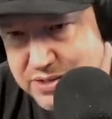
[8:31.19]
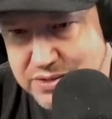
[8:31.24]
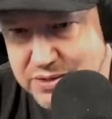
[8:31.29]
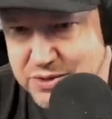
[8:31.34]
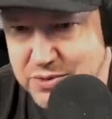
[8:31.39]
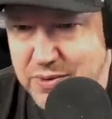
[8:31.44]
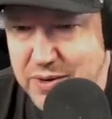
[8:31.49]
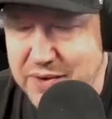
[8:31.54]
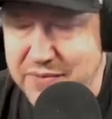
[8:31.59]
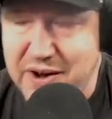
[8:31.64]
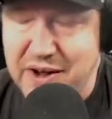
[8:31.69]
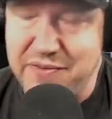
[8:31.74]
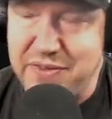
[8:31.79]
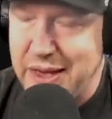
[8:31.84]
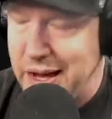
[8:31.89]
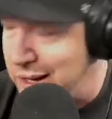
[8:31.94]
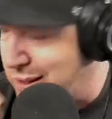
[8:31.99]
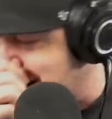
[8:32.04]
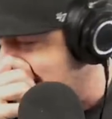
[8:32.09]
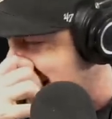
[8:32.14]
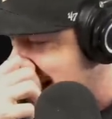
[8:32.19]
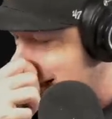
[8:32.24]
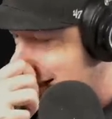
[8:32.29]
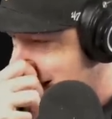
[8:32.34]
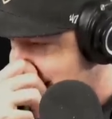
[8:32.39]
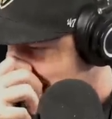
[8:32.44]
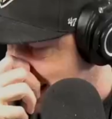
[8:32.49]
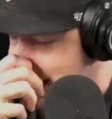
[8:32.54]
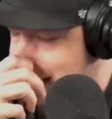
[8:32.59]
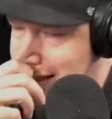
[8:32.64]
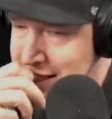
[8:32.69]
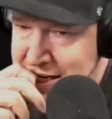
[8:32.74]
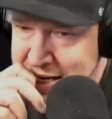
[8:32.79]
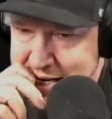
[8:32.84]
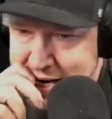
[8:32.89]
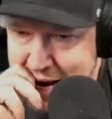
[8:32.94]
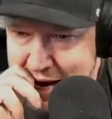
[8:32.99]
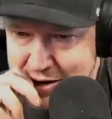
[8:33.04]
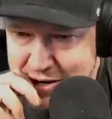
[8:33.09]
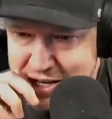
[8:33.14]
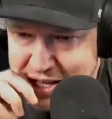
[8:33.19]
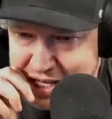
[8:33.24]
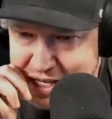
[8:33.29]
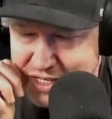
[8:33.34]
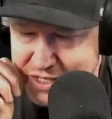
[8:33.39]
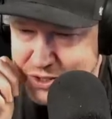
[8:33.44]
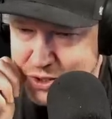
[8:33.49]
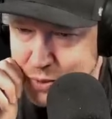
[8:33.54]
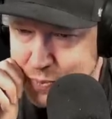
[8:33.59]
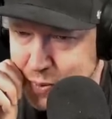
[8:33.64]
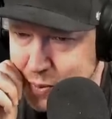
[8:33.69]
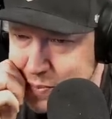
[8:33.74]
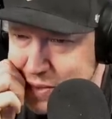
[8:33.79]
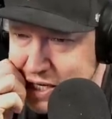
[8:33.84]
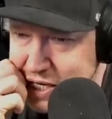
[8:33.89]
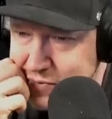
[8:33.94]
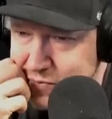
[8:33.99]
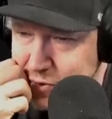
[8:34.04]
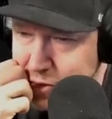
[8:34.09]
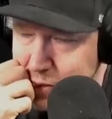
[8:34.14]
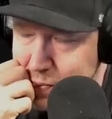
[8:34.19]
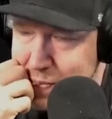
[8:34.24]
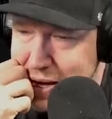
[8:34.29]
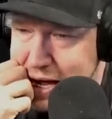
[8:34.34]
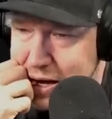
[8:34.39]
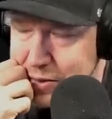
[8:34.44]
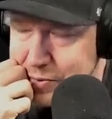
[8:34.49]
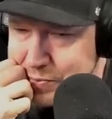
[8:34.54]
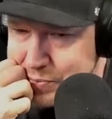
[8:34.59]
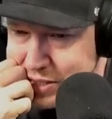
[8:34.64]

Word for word: So 25,000 is not like a super meaningful amount,